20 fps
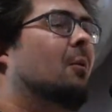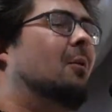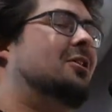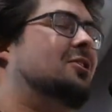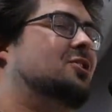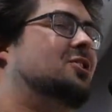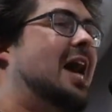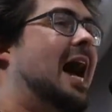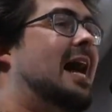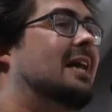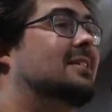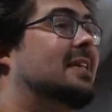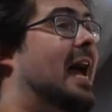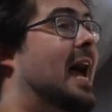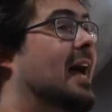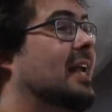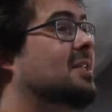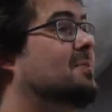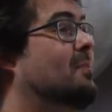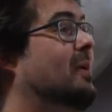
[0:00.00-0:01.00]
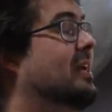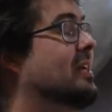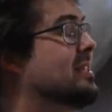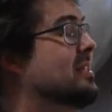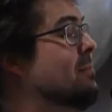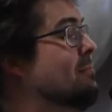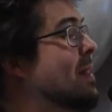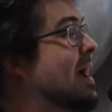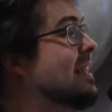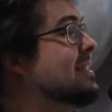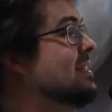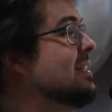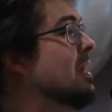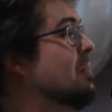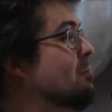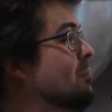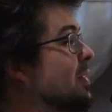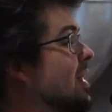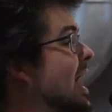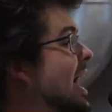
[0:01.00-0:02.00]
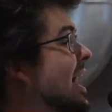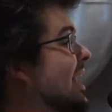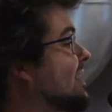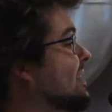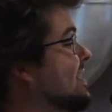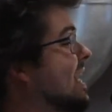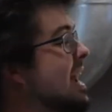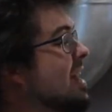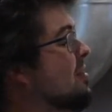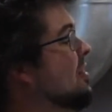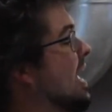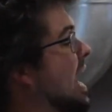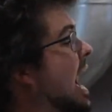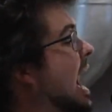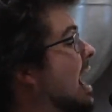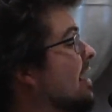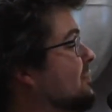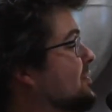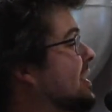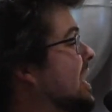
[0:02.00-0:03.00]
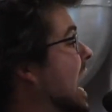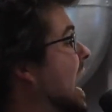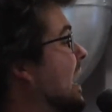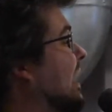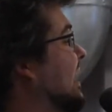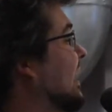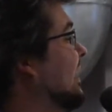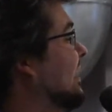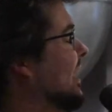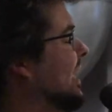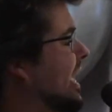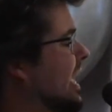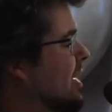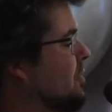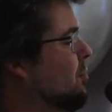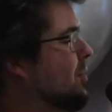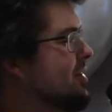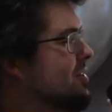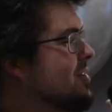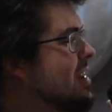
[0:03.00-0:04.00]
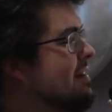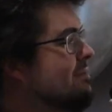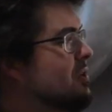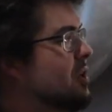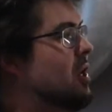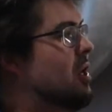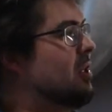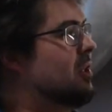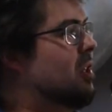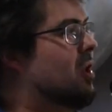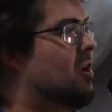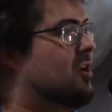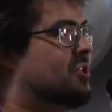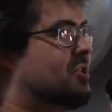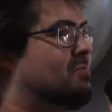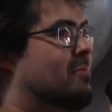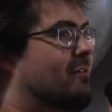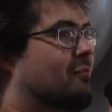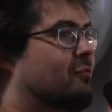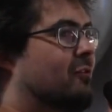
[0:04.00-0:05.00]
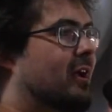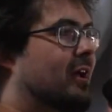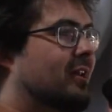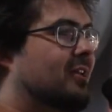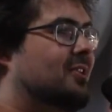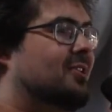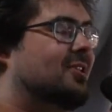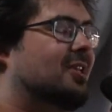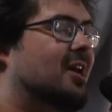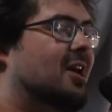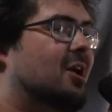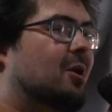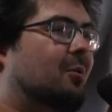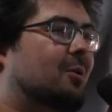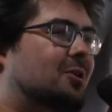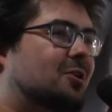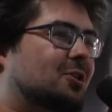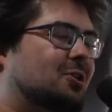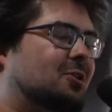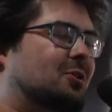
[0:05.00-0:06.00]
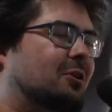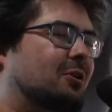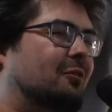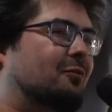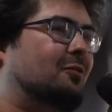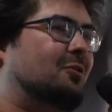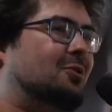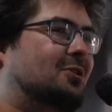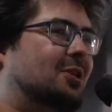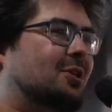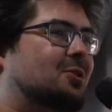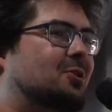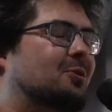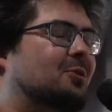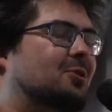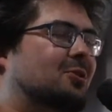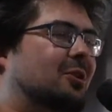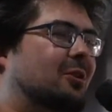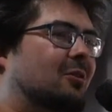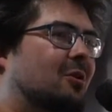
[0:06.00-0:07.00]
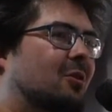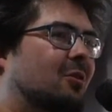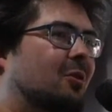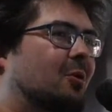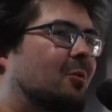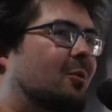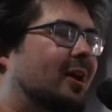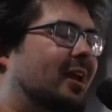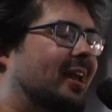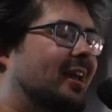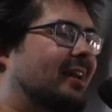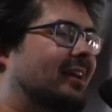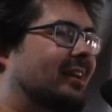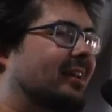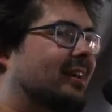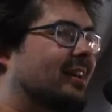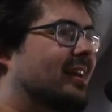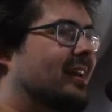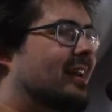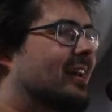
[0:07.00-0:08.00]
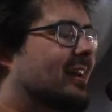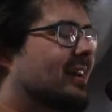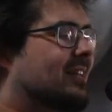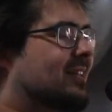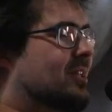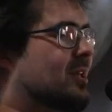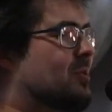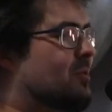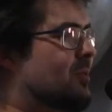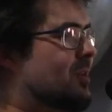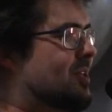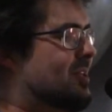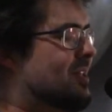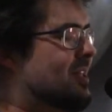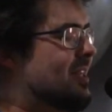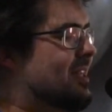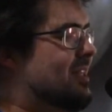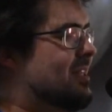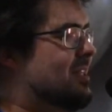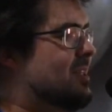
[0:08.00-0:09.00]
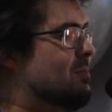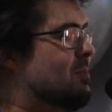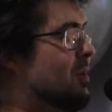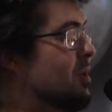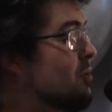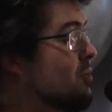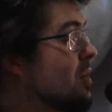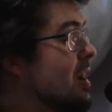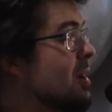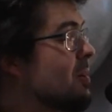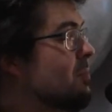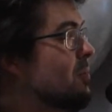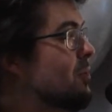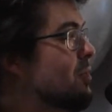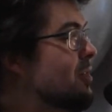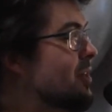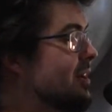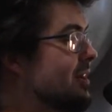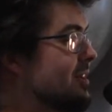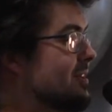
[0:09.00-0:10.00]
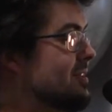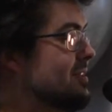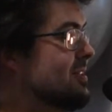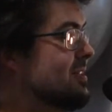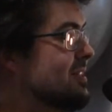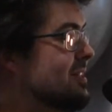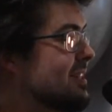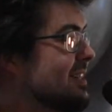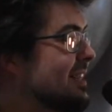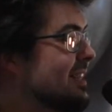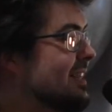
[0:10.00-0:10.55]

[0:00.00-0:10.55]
with jazz hands, because the best laid plans, the aft gang agley, and we never got lost, my friends. We just took a few detours along the way, and didn't we see some incredible things?